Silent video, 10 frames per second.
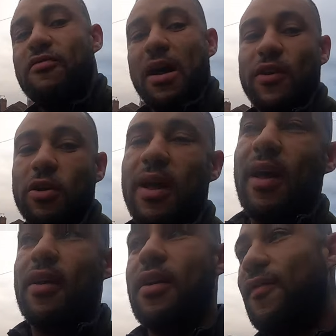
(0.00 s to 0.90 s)
to wrap the video up
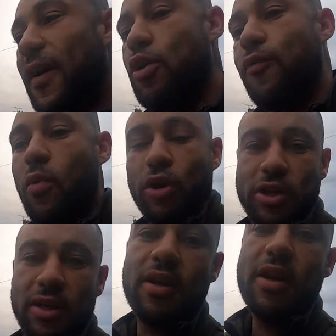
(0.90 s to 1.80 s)
there. Thank you for
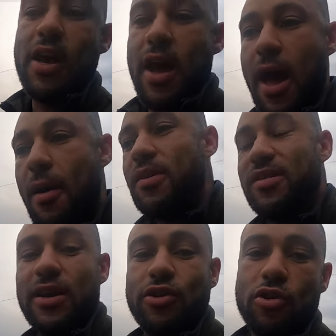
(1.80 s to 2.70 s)
watching.
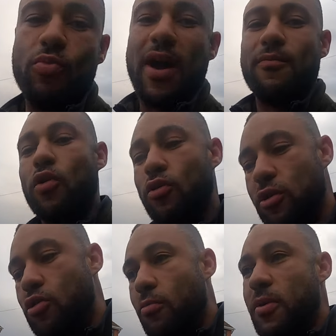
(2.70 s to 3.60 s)
Stay tuned, we have more
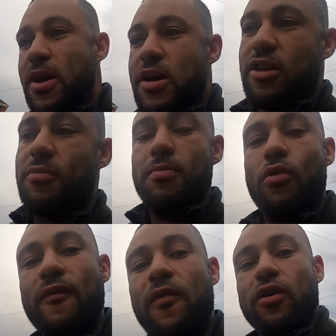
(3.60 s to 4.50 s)
to come. There's going to be
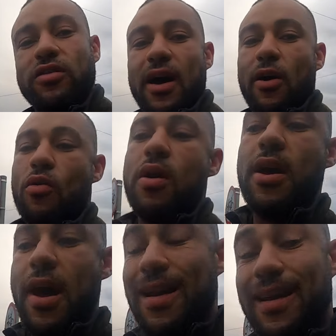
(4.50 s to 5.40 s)
more vlog style
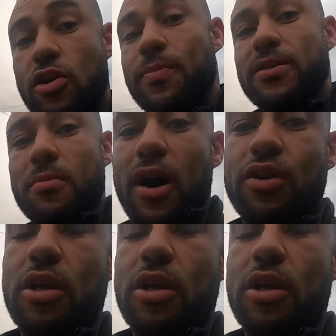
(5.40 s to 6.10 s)
leading up into my